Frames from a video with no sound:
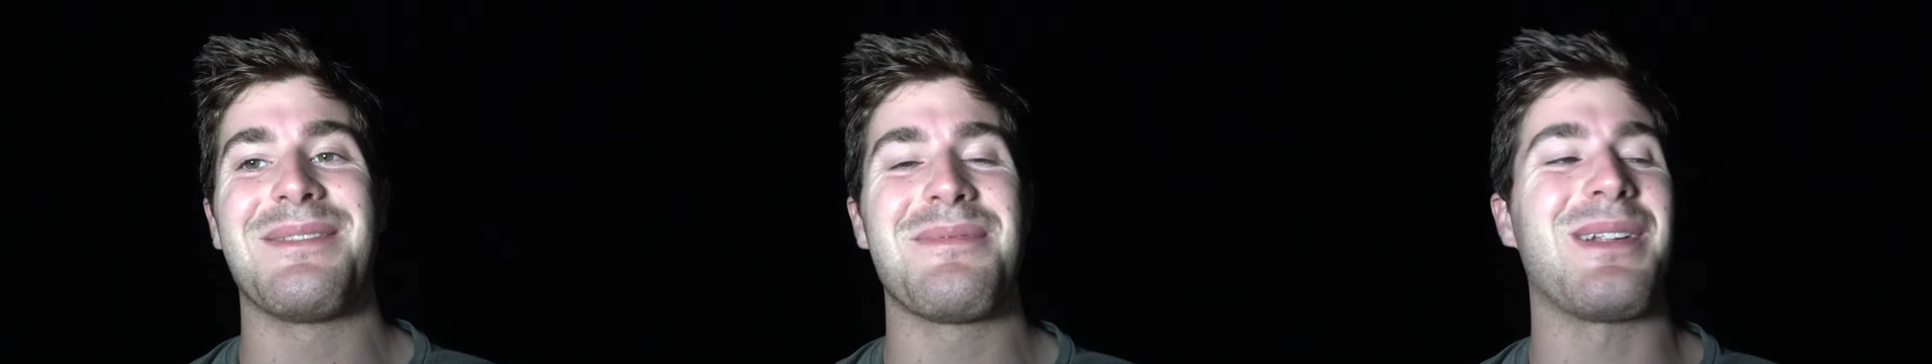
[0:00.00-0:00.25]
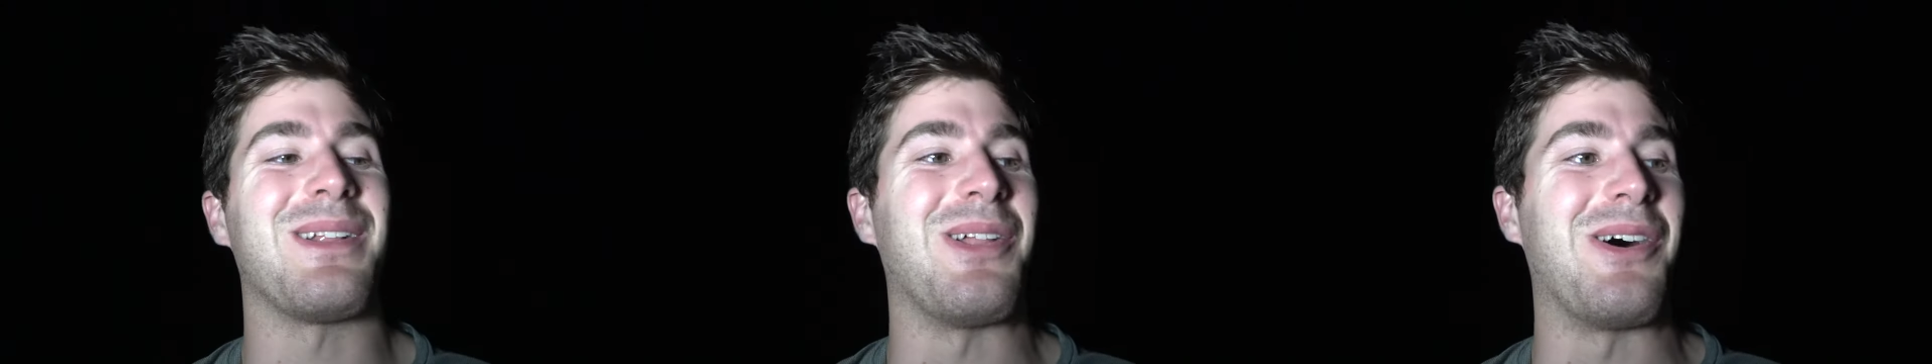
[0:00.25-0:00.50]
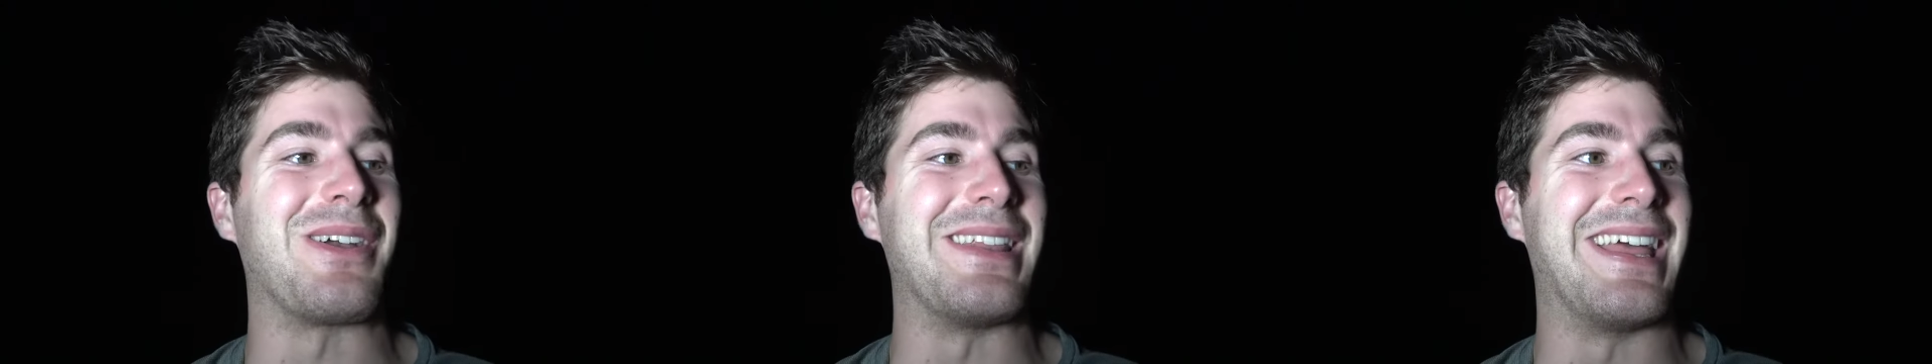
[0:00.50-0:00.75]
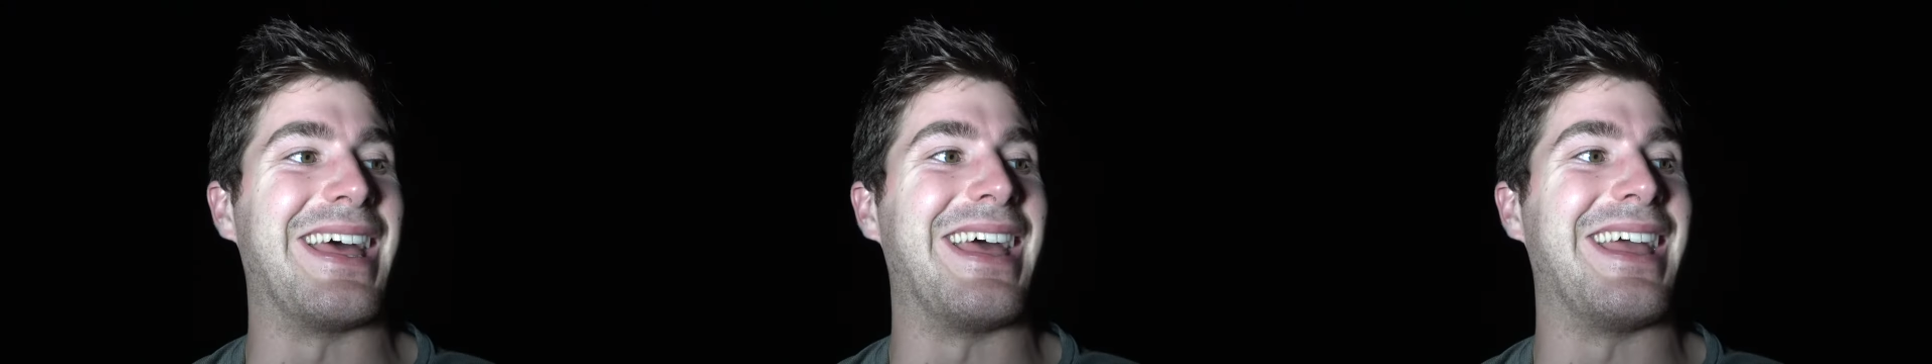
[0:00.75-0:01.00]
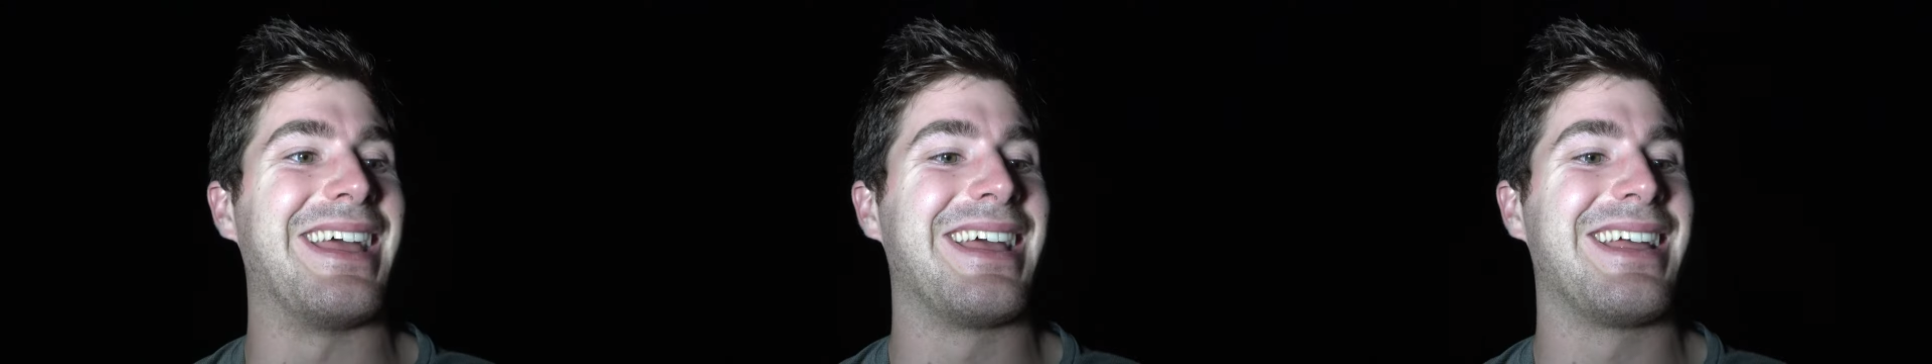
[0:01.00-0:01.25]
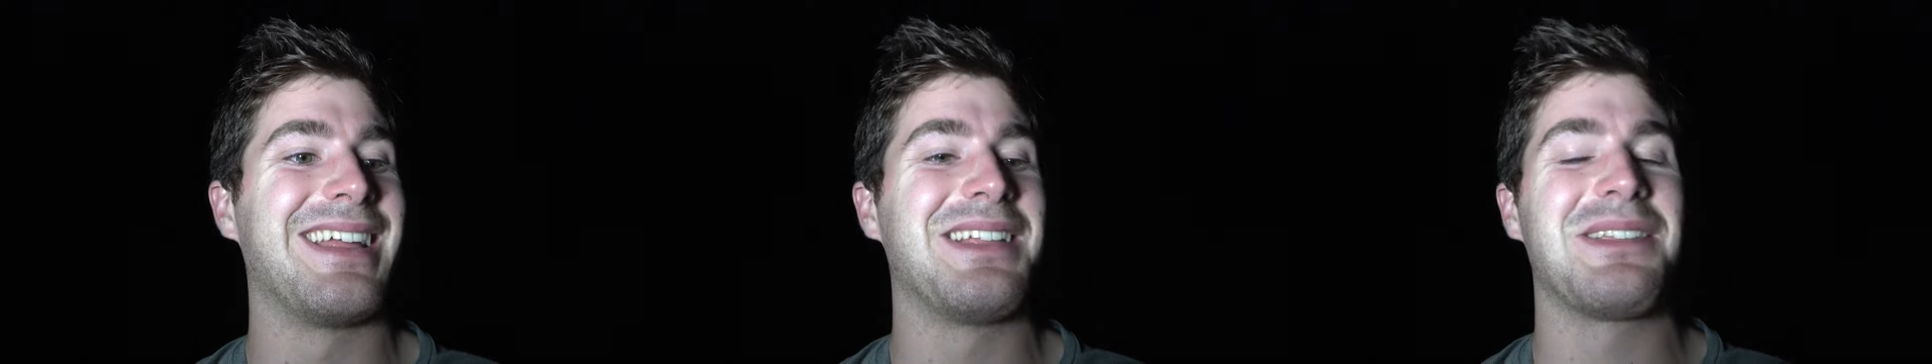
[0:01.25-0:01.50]
been a long day.
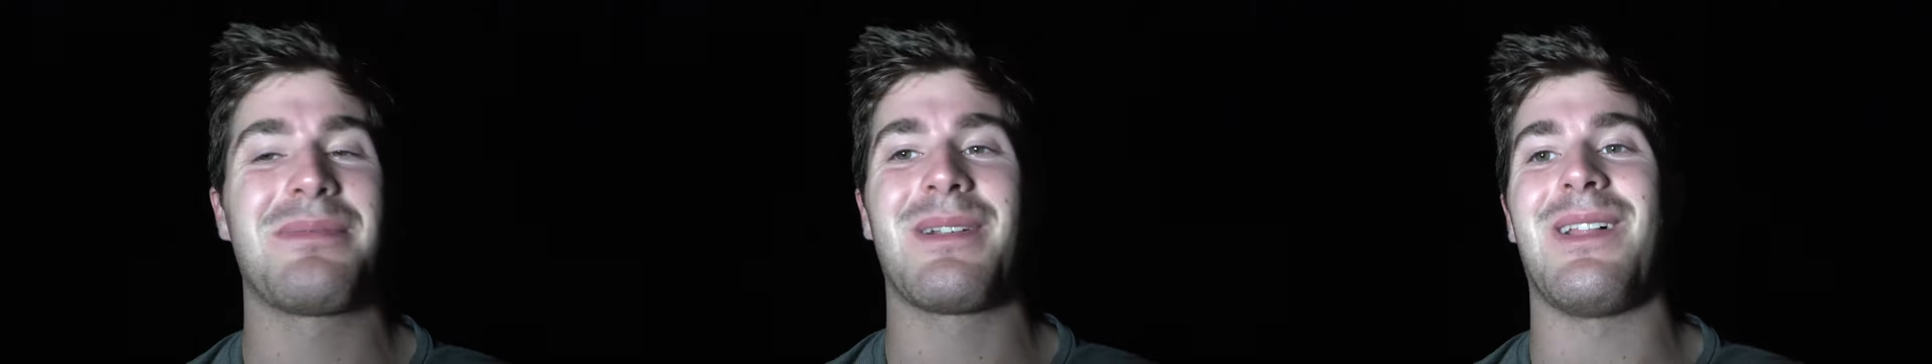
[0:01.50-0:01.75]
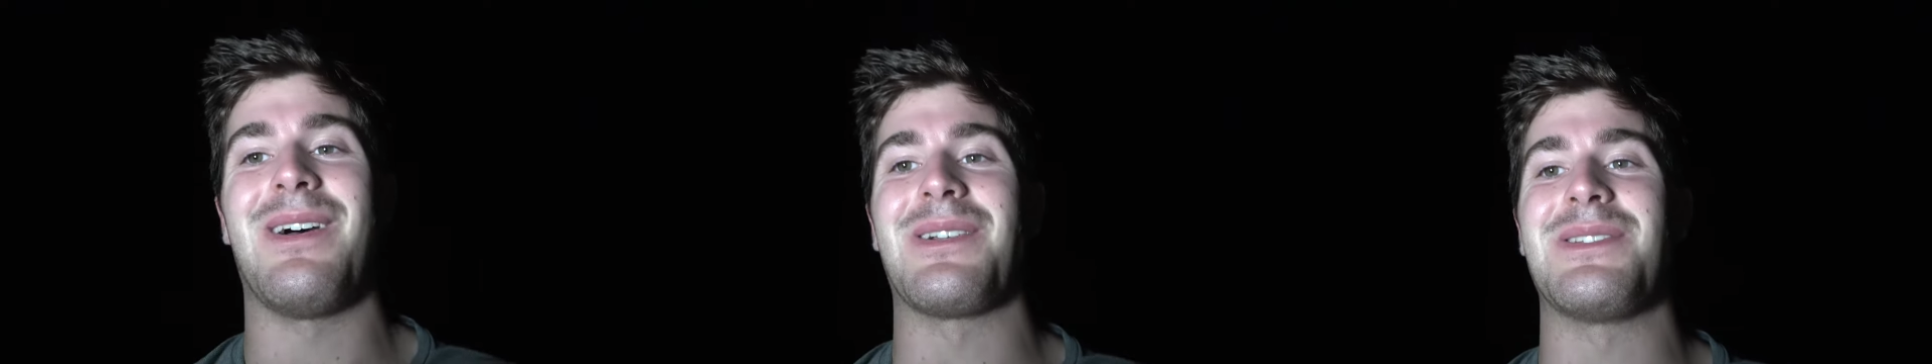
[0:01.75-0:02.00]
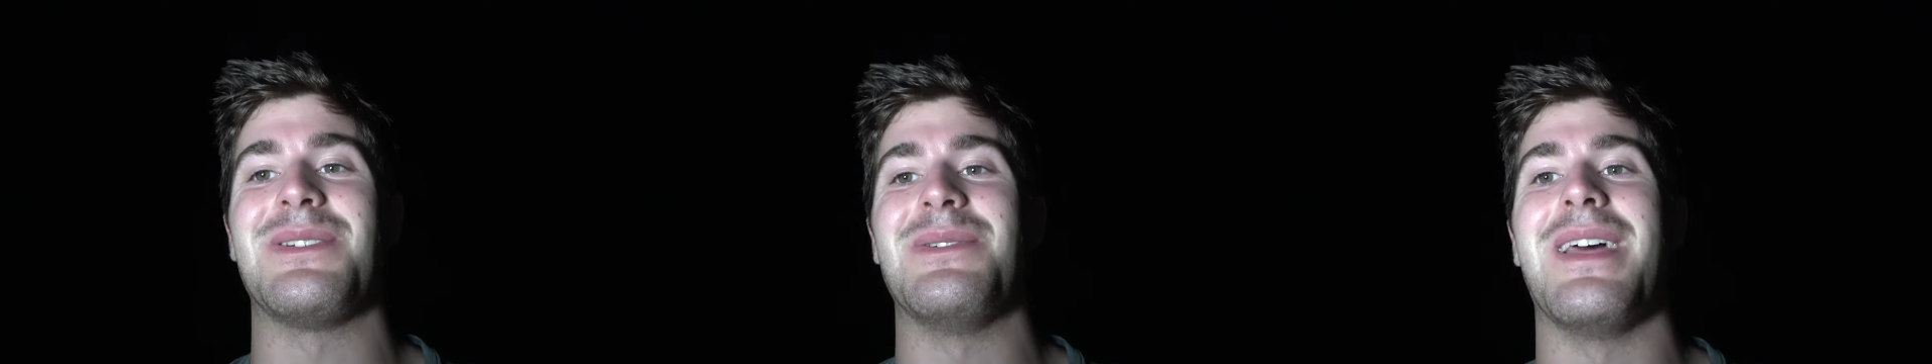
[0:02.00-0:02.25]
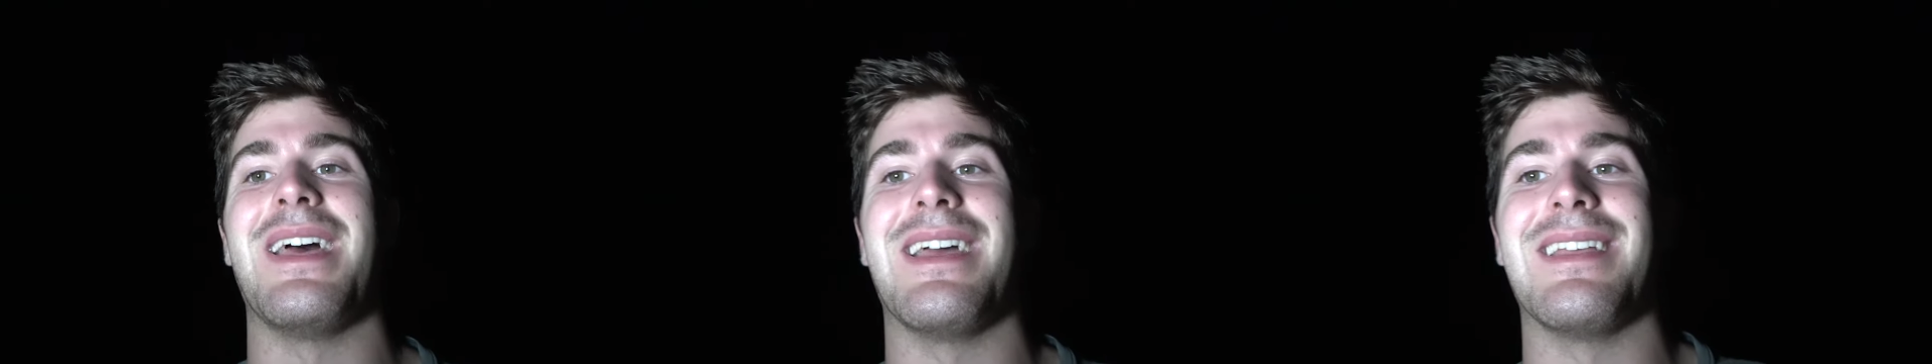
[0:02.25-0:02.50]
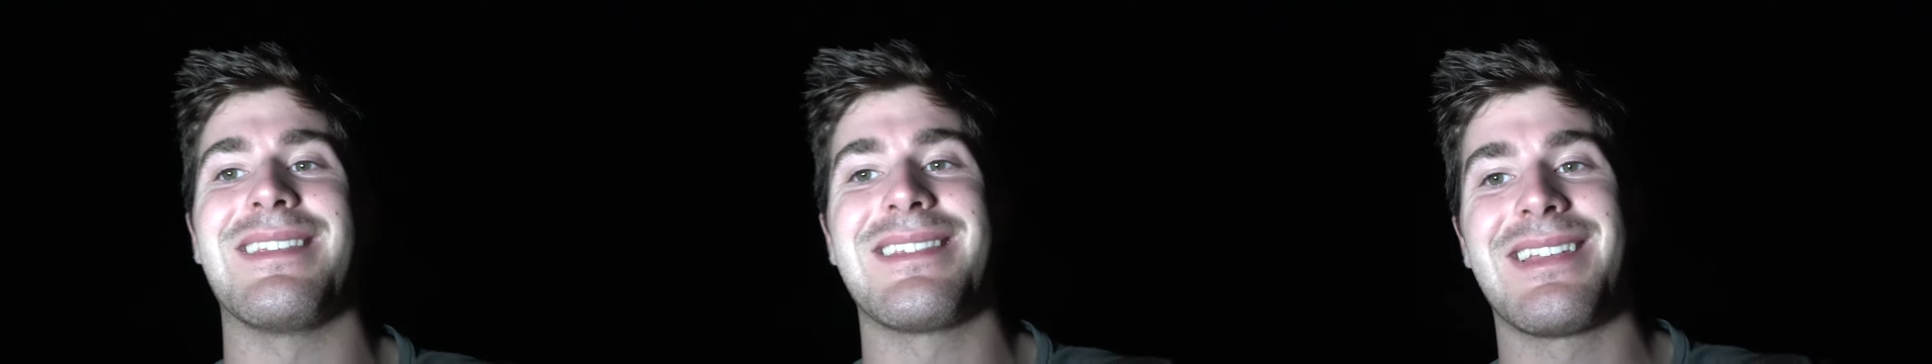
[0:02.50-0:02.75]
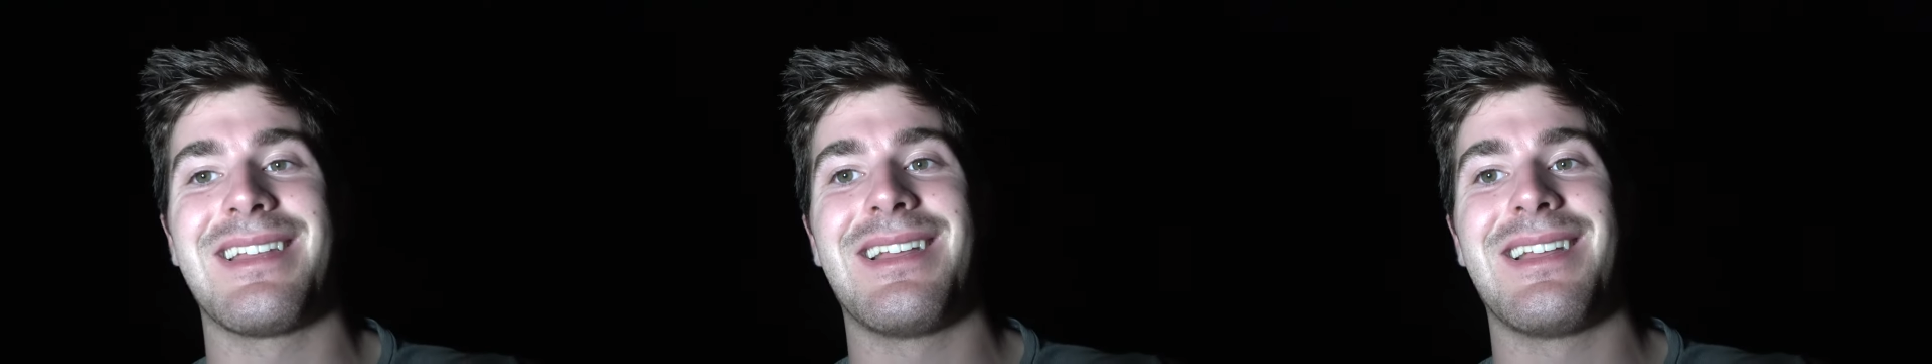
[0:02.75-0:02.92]
It's been a long two days.